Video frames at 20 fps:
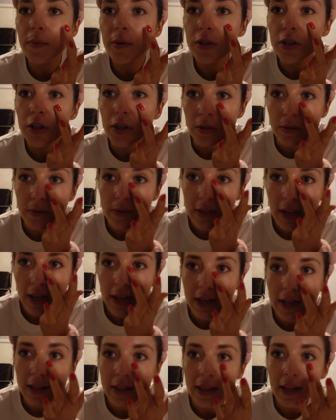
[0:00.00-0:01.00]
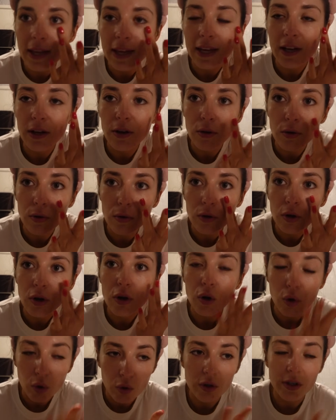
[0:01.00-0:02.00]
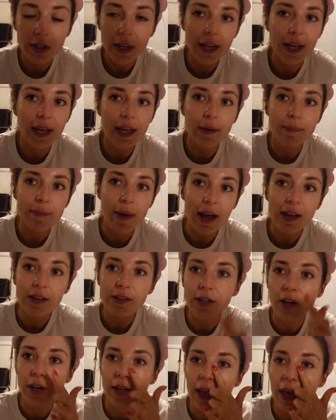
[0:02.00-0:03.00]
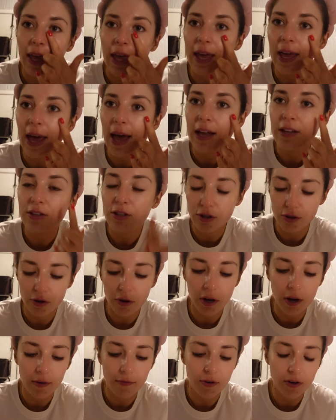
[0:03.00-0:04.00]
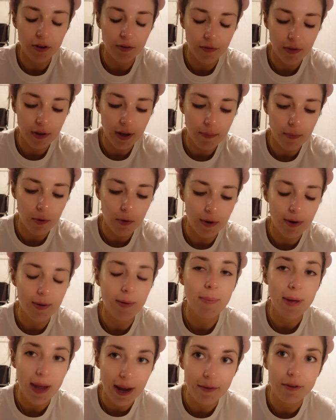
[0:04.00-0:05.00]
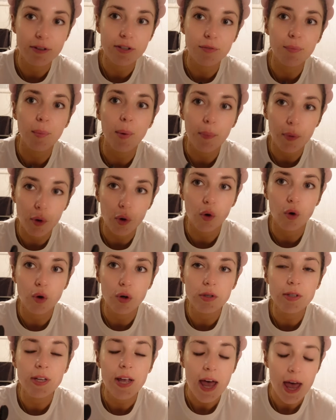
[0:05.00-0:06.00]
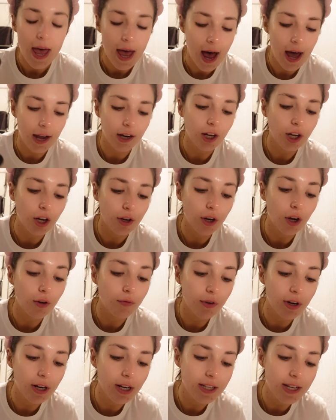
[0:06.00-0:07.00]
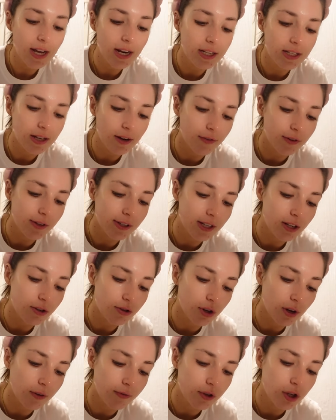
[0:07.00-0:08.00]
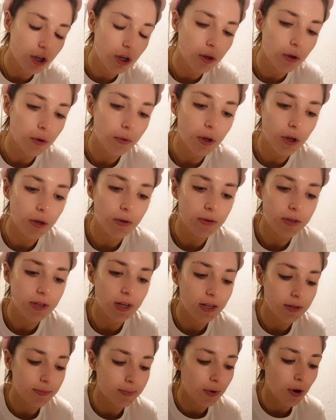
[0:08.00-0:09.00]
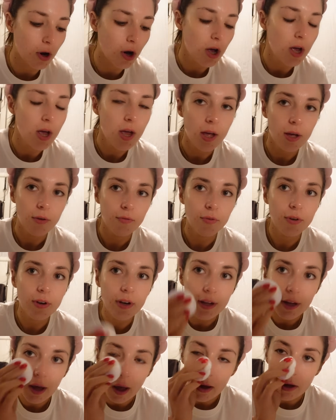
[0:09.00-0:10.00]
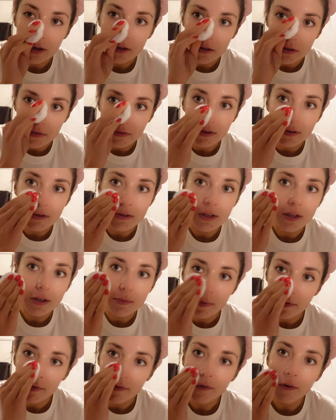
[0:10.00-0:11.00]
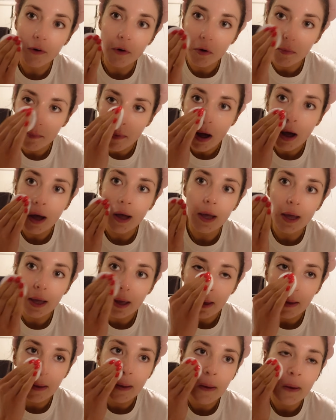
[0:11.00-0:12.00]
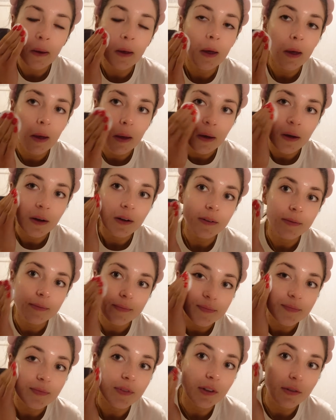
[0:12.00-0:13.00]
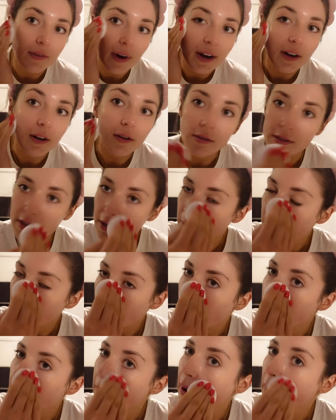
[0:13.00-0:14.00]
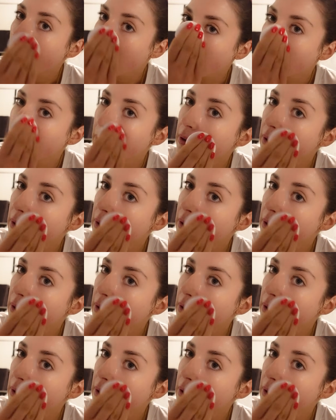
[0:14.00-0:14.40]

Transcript: been using the Caudalie mask like here to try and get rid of the appearance of my pores and I can like really tell a difference literally off two uses but I feel like I should have used this before my the retinol serum but oh well.